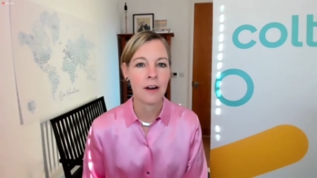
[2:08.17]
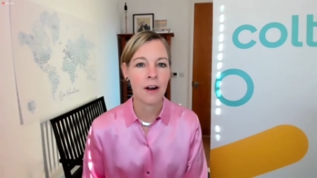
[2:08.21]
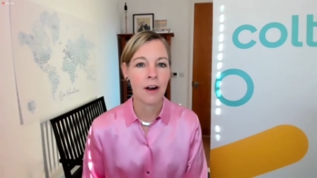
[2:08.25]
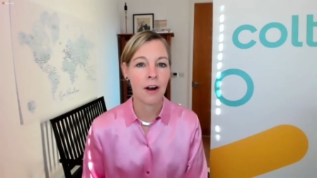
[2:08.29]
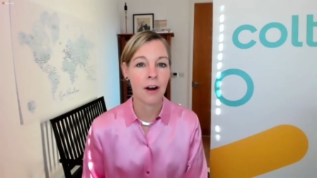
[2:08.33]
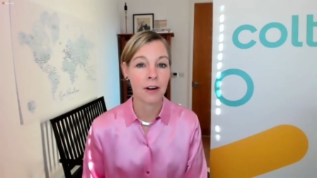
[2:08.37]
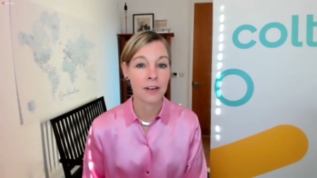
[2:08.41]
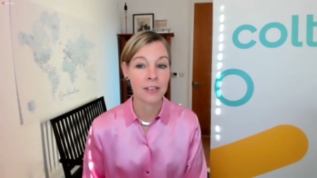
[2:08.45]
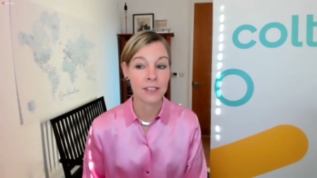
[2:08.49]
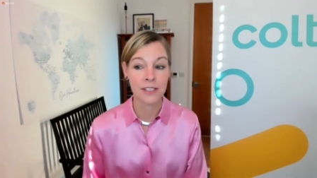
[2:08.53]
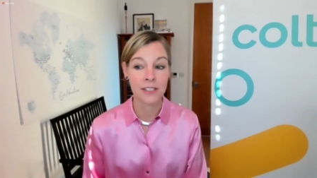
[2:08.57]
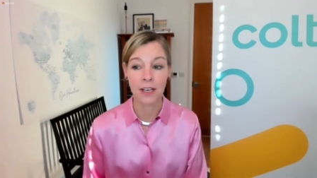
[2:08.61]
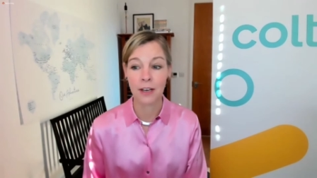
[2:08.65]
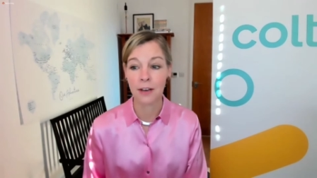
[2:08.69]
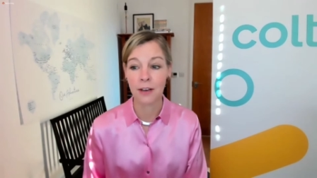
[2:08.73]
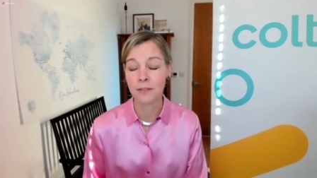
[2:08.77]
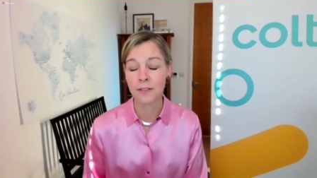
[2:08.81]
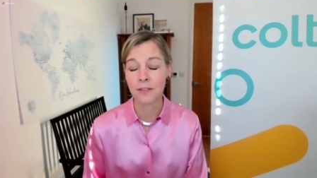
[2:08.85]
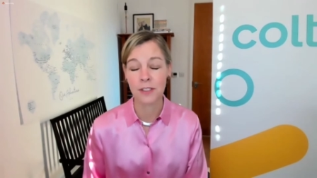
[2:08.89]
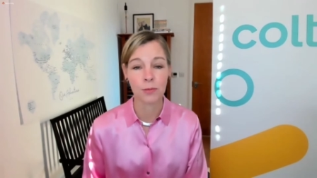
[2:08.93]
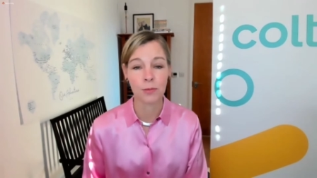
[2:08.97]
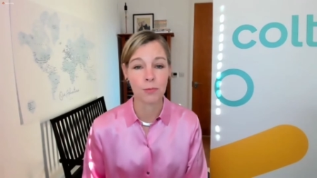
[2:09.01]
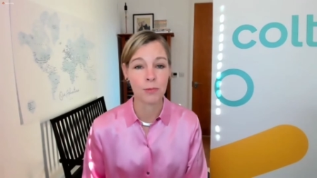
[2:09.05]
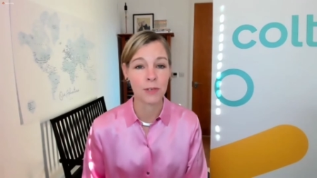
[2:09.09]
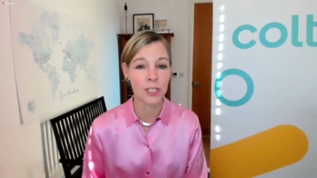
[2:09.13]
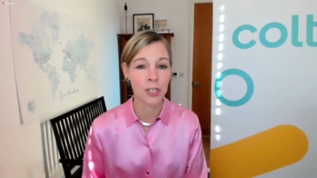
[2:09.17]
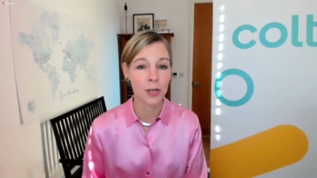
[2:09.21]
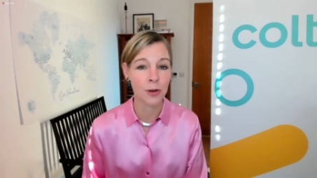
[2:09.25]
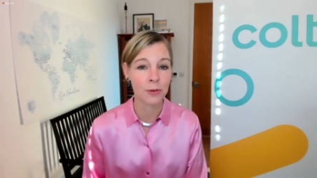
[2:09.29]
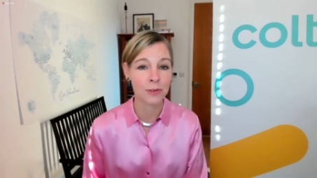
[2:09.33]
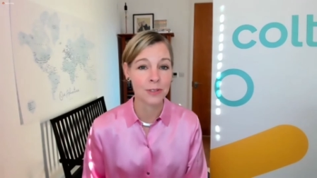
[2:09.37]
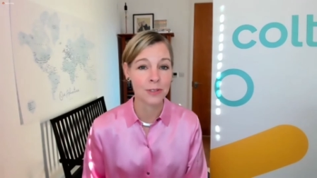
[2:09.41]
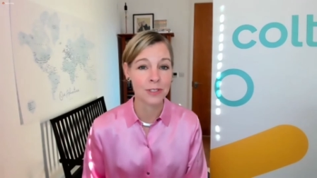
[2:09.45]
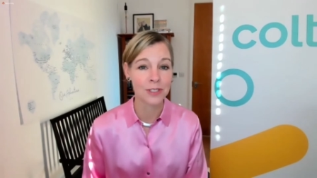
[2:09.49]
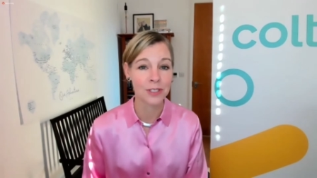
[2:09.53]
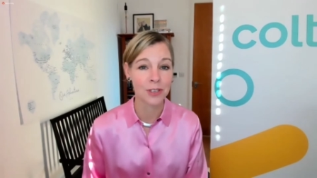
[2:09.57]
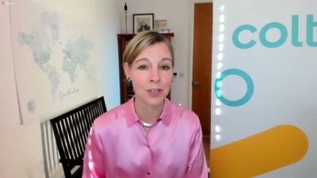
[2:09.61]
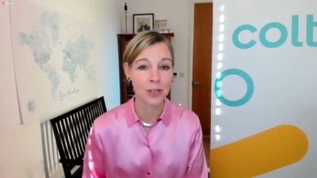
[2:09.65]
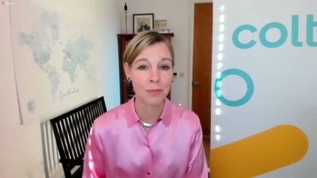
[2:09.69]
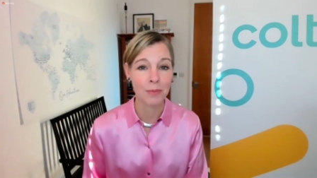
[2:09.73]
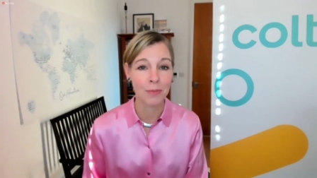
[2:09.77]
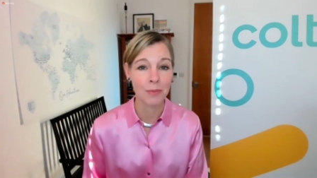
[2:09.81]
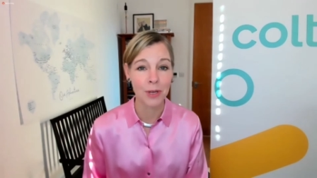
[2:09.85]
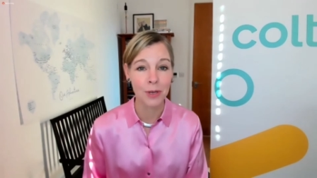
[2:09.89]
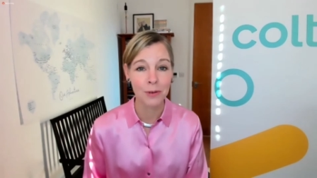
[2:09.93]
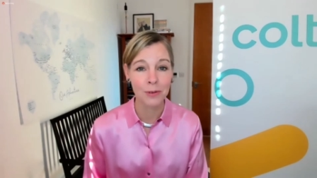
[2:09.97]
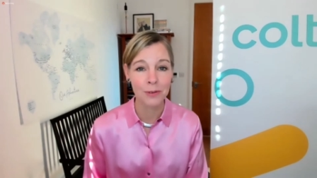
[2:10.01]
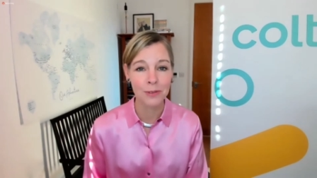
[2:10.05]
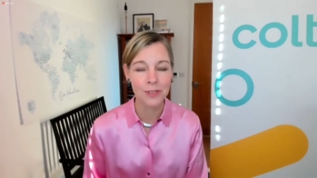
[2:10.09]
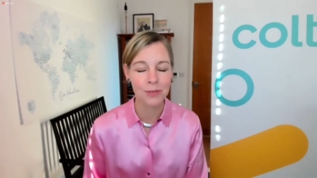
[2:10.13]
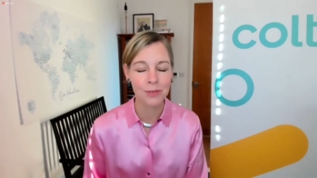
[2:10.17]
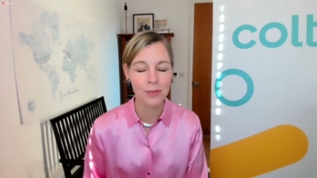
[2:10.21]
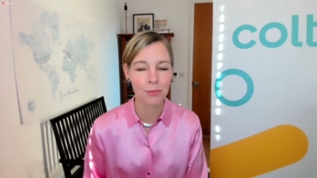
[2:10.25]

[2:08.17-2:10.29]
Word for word: ourselves as we don't commute.